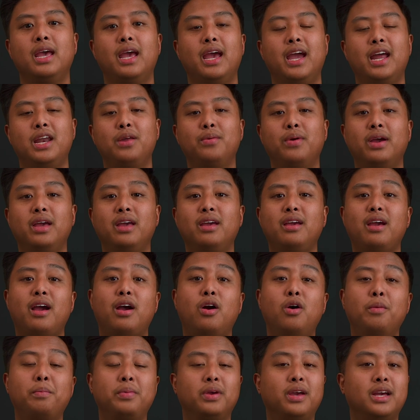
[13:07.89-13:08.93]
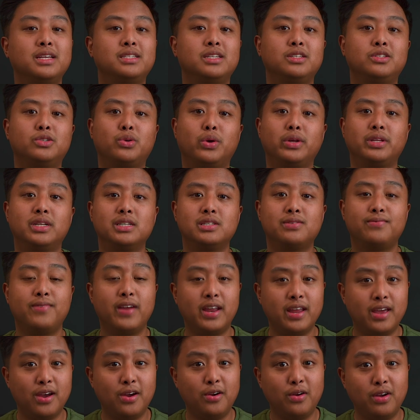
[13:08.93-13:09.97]
Anyway, I hope you guys enjoyed this
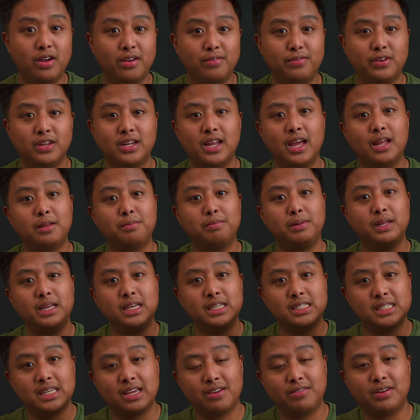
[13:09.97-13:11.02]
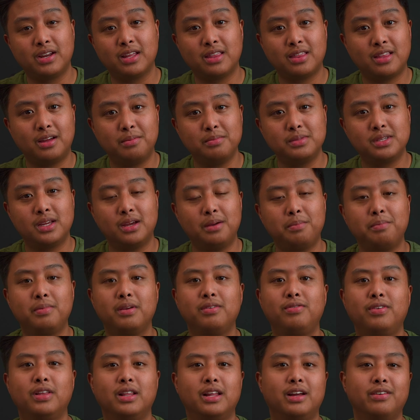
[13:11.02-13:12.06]
video. If you did, please give it a thumbs up.
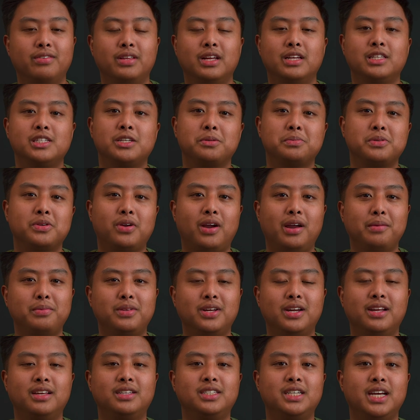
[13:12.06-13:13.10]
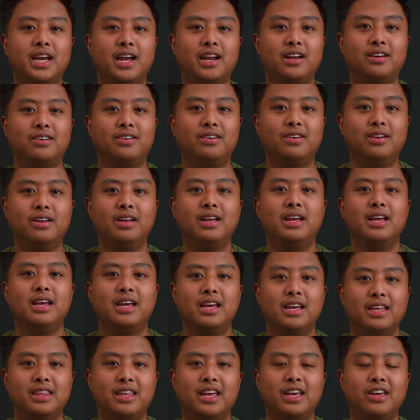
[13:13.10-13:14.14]
If you loved it, subscribe to the channel.
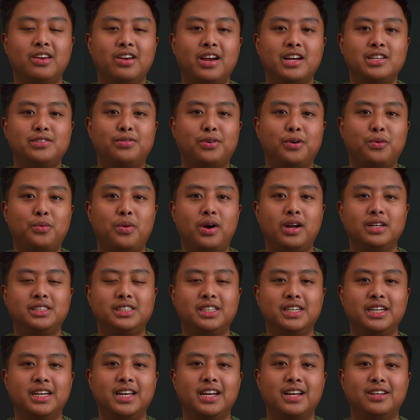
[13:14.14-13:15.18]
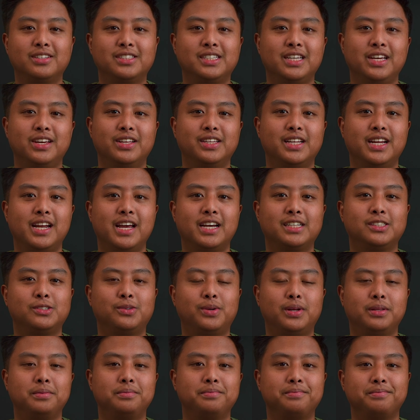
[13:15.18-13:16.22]
Thank you guys for watching, and I'll see you in the next
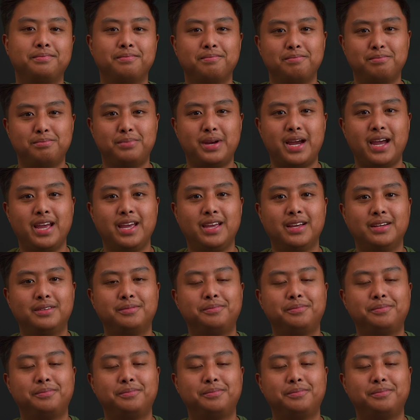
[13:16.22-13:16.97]
one. Bye.